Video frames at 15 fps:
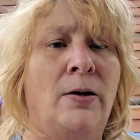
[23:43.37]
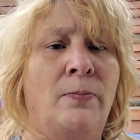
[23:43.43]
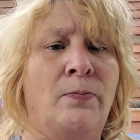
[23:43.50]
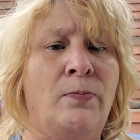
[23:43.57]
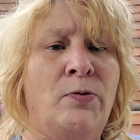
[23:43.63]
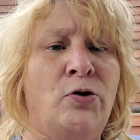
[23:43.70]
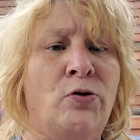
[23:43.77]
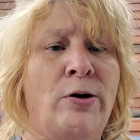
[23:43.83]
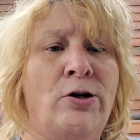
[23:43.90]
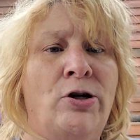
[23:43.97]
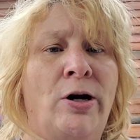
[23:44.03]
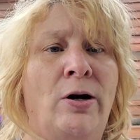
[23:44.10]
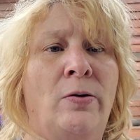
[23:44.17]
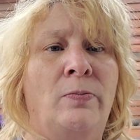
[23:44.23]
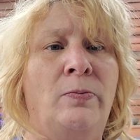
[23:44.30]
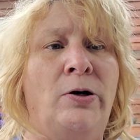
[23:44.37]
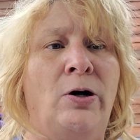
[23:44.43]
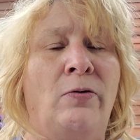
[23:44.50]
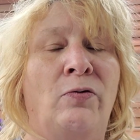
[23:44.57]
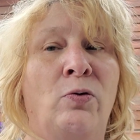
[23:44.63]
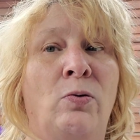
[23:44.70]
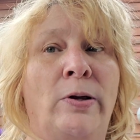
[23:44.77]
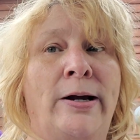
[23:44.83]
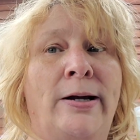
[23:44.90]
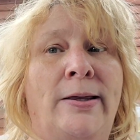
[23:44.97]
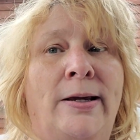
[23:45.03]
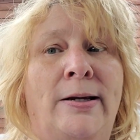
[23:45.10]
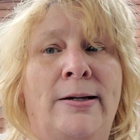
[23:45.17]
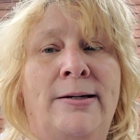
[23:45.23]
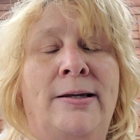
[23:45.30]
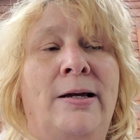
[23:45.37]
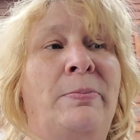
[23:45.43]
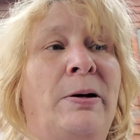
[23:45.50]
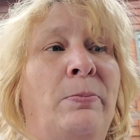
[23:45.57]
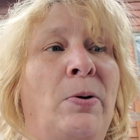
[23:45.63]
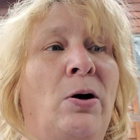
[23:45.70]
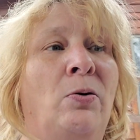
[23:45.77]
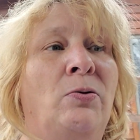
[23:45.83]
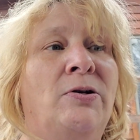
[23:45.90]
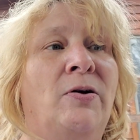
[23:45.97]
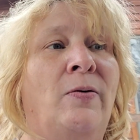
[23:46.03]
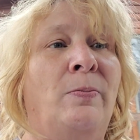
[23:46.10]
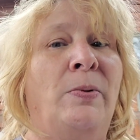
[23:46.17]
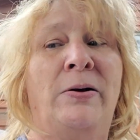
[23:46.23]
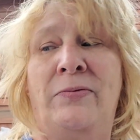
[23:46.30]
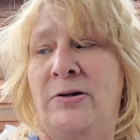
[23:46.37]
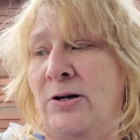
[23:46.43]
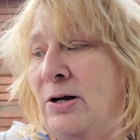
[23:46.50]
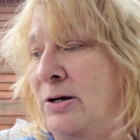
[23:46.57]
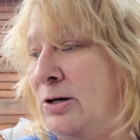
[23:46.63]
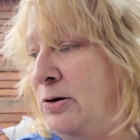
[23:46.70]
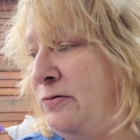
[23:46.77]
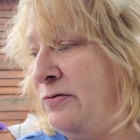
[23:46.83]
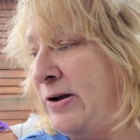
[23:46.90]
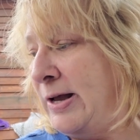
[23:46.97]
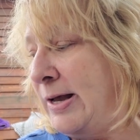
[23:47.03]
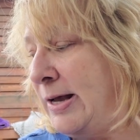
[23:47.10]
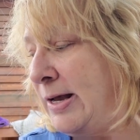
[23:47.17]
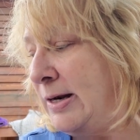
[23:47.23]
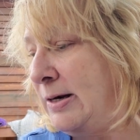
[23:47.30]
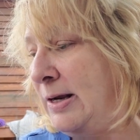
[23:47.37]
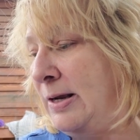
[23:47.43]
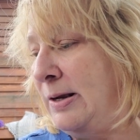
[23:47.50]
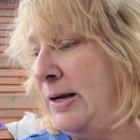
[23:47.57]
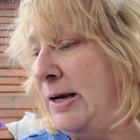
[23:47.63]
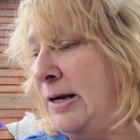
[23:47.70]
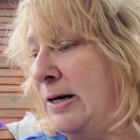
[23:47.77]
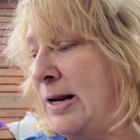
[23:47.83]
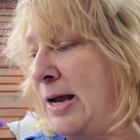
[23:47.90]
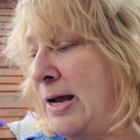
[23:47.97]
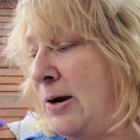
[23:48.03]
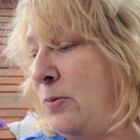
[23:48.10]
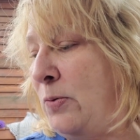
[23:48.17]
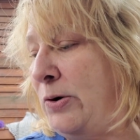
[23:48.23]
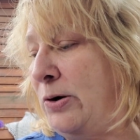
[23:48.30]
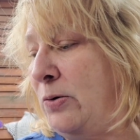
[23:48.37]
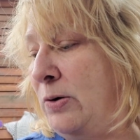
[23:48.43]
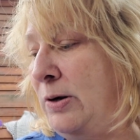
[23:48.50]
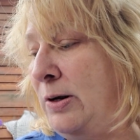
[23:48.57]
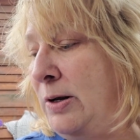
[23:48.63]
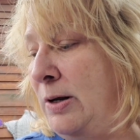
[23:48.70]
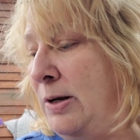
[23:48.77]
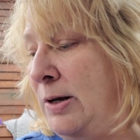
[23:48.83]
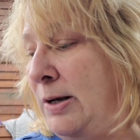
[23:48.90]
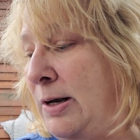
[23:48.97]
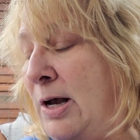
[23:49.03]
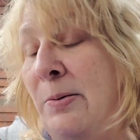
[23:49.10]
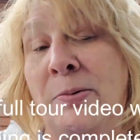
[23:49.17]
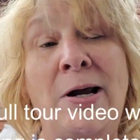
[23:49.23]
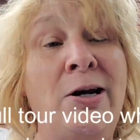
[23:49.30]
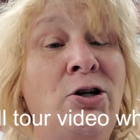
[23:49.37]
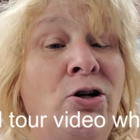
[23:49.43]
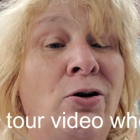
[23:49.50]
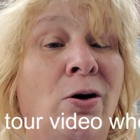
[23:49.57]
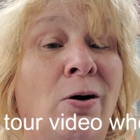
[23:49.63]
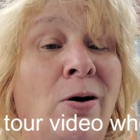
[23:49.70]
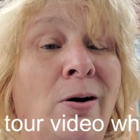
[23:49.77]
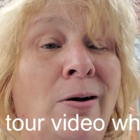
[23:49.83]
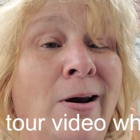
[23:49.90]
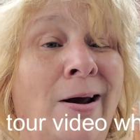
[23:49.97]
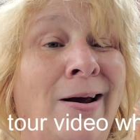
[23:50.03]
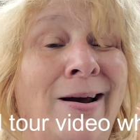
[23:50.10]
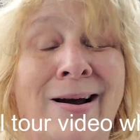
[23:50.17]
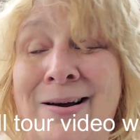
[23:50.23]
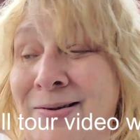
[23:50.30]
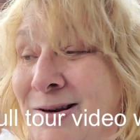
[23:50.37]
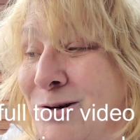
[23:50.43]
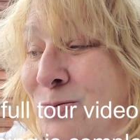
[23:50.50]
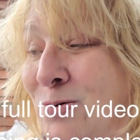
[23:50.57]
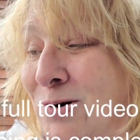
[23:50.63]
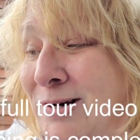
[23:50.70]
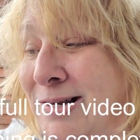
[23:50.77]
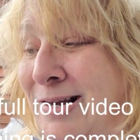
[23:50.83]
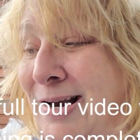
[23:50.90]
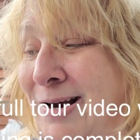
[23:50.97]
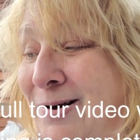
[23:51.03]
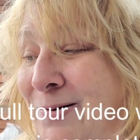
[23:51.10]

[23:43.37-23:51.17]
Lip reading: stretched out, you know, full length in a sleeping mode. So I believe it's going to do fine, and I will update you on how this works out.